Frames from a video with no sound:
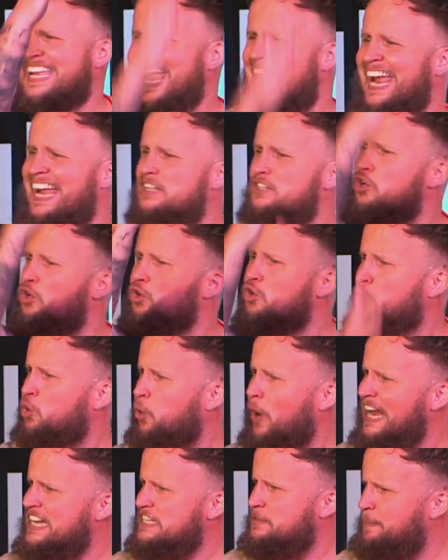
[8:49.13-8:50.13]
cancel
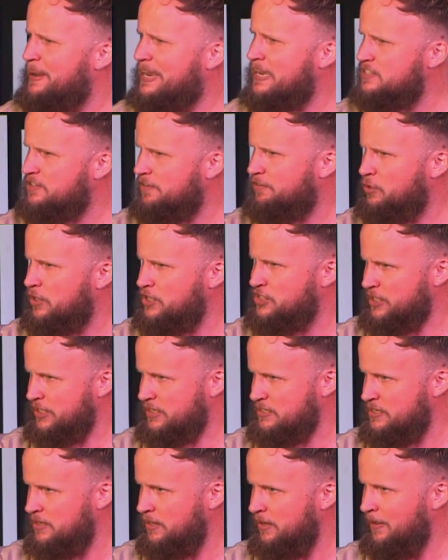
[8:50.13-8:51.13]
Christ because of
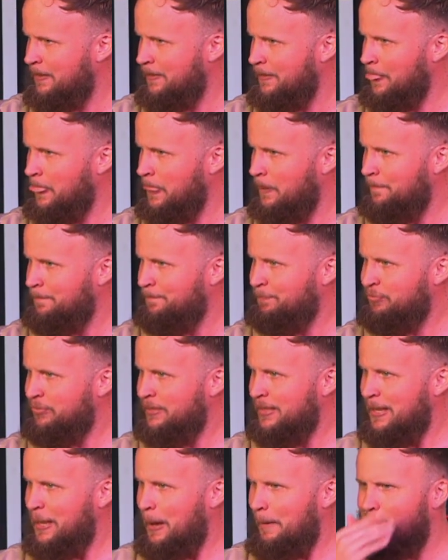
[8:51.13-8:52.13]
Christians.
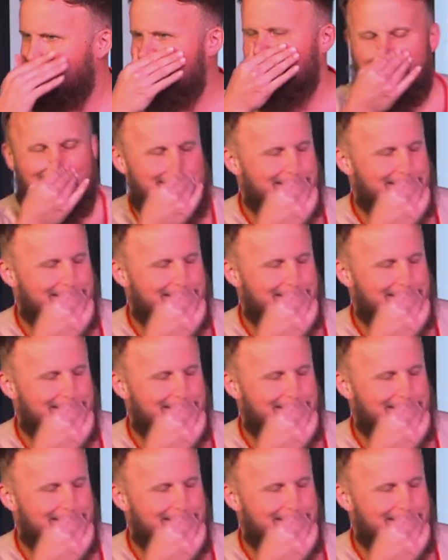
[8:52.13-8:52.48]
But can